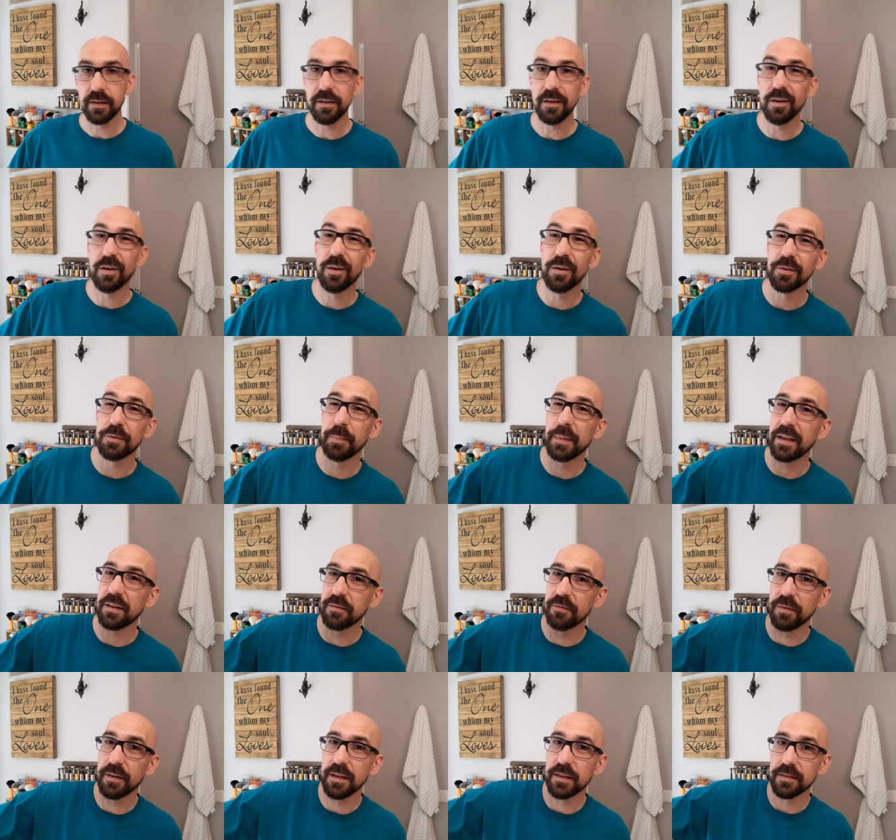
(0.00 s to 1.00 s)
You know, I was
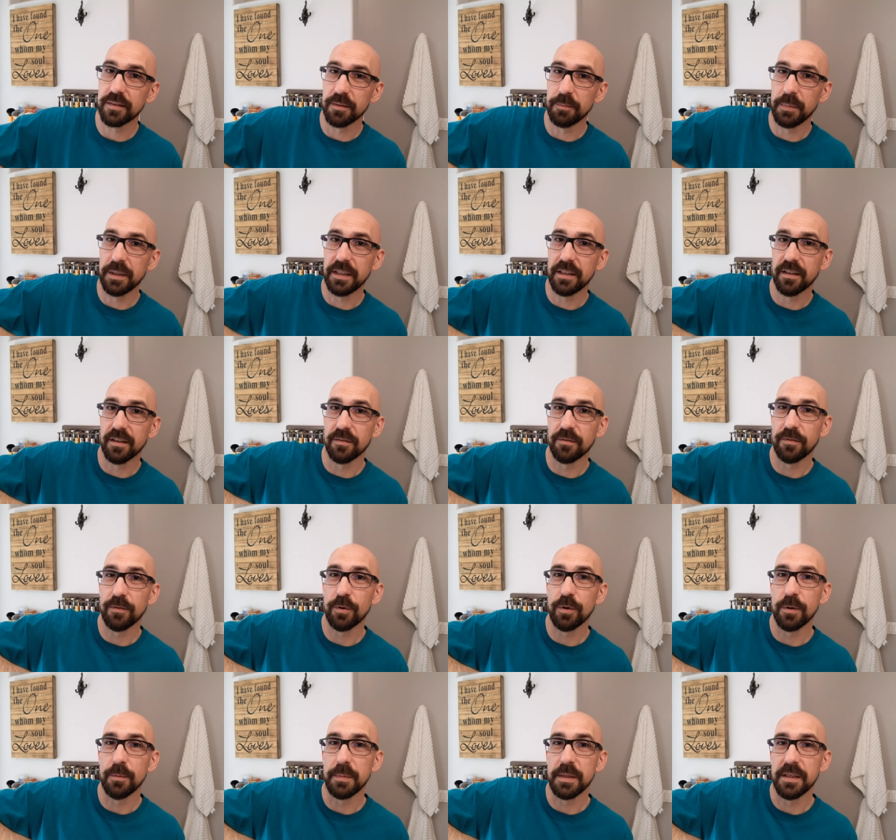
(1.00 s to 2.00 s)
making fun of somebody on a
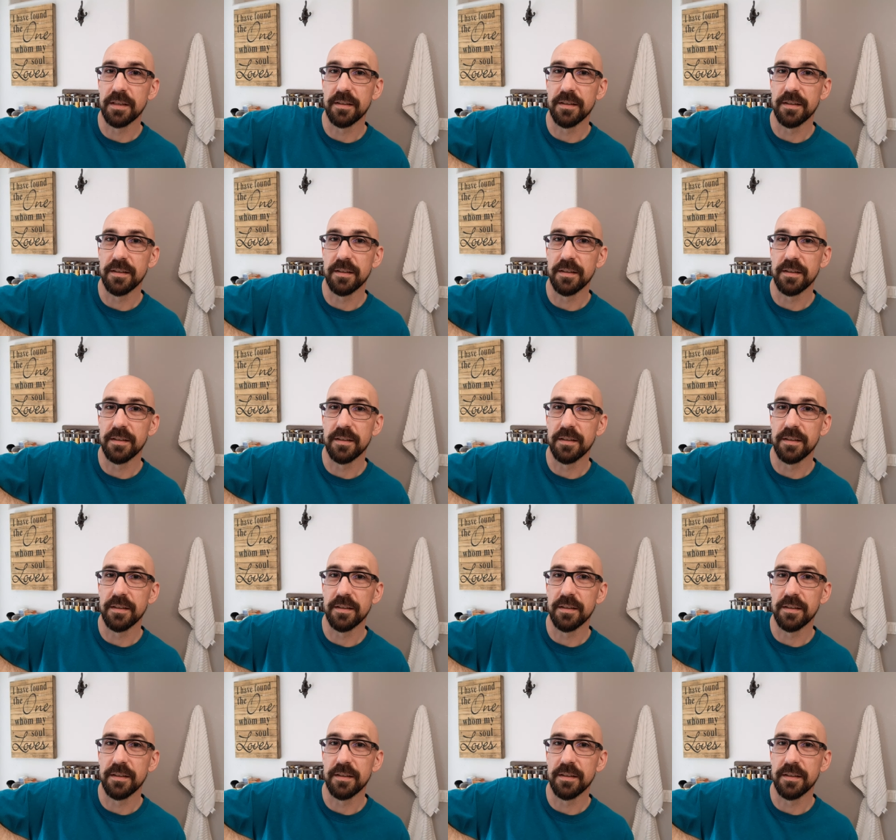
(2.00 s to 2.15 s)
forum the